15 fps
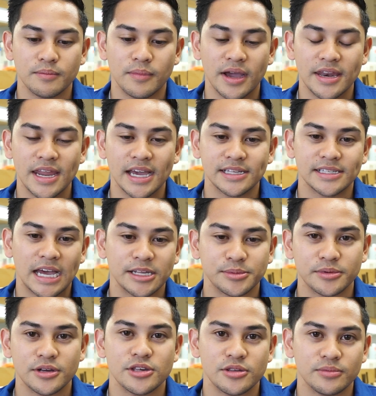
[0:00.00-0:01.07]
My next
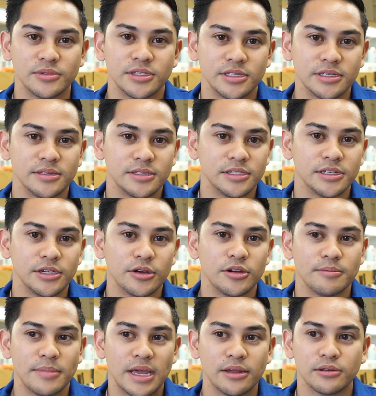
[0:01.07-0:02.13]
aspiration was to, to go
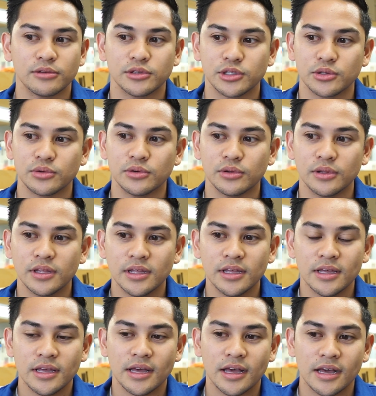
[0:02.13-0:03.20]
to medical school.
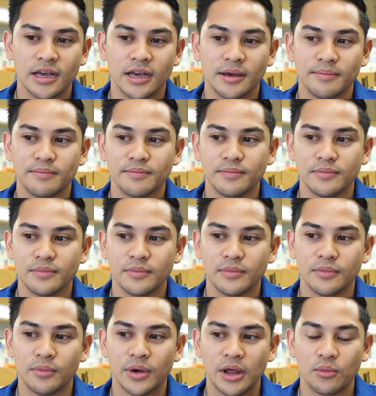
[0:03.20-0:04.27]
Um,
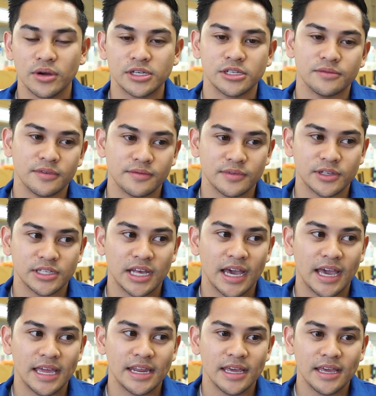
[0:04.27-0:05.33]
when I went to
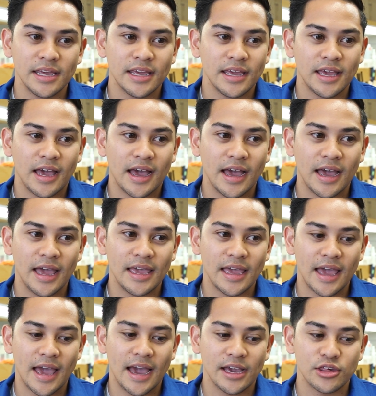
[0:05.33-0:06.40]
Riverside,
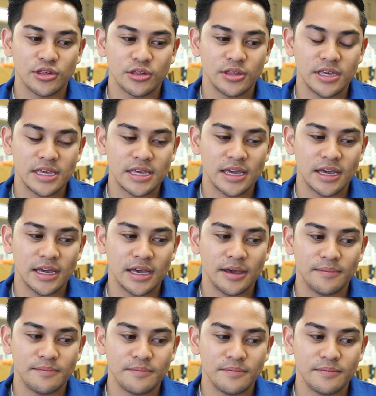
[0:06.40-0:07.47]
I actually
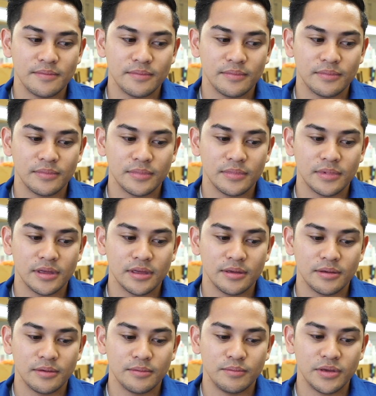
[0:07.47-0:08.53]
um,
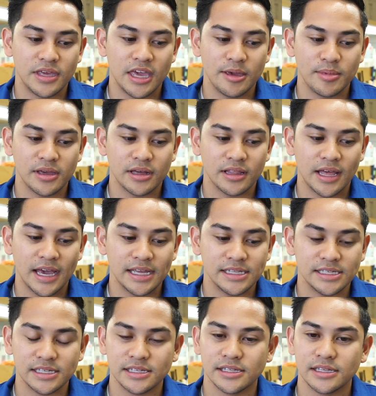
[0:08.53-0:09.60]
became
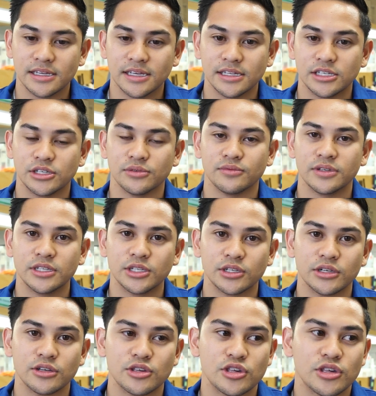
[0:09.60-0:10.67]
inclined in, into
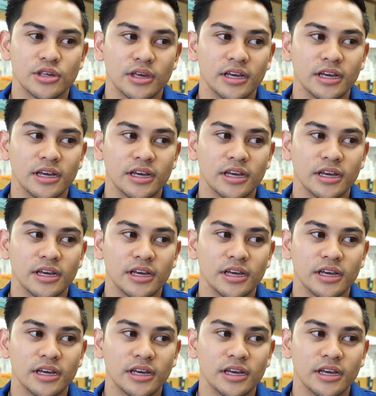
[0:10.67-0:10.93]
research.